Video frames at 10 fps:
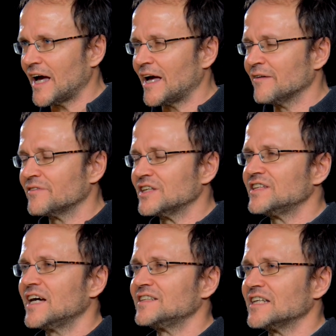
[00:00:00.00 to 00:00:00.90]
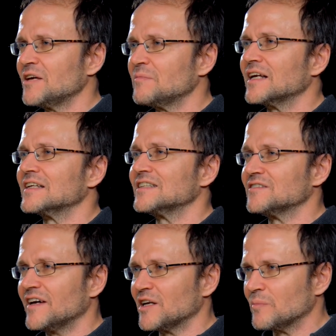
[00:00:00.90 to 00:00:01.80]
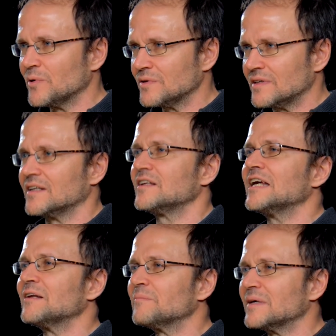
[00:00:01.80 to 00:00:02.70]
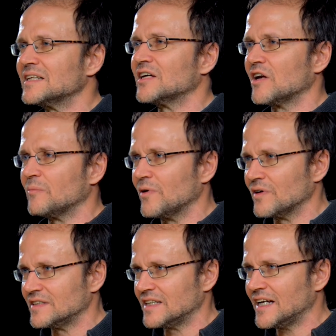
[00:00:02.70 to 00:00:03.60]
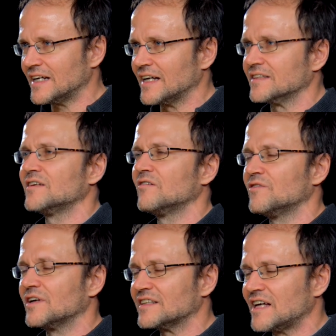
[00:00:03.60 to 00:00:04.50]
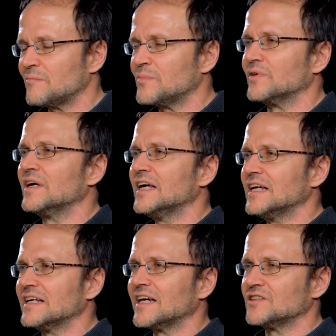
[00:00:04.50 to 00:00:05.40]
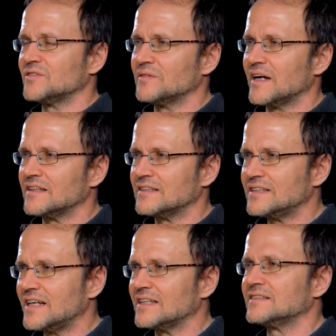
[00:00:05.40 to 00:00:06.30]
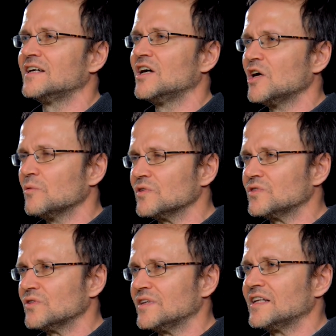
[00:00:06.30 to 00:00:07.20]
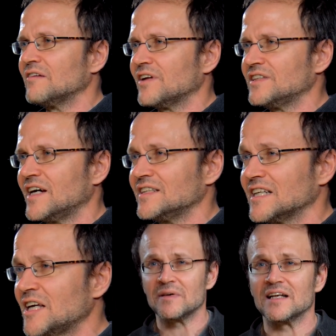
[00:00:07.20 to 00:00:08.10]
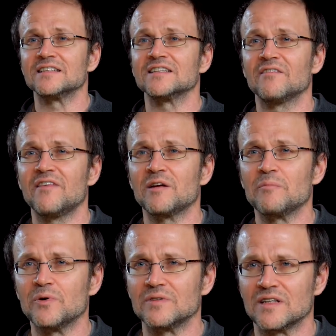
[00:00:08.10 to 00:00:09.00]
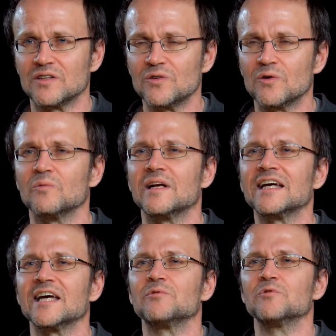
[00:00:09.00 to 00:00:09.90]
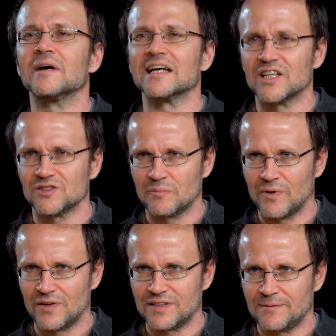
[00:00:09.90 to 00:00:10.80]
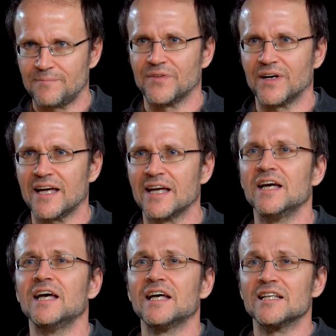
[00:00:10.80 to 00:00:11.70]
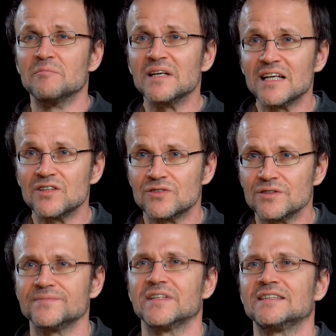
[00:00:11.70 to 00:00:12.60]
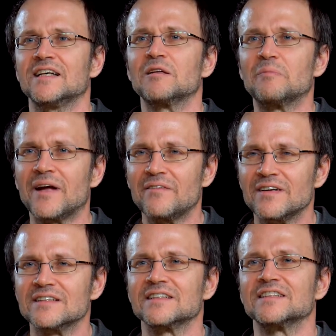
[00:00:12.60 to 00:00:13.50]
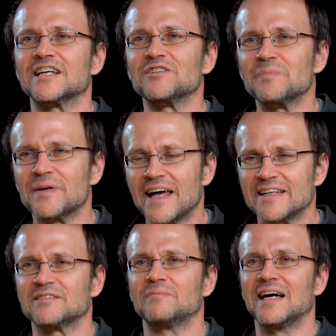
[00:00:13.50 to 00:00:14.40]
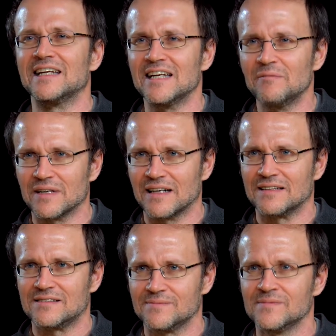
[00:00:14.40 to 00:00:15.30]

enfranchising immigrants is very important in particular policy areas. For example, in the case of the United States, we saw that enfranchising immigrants has a very important role when it came to migration policy. Okay? The big issue is that the preferences expressed by the immigrants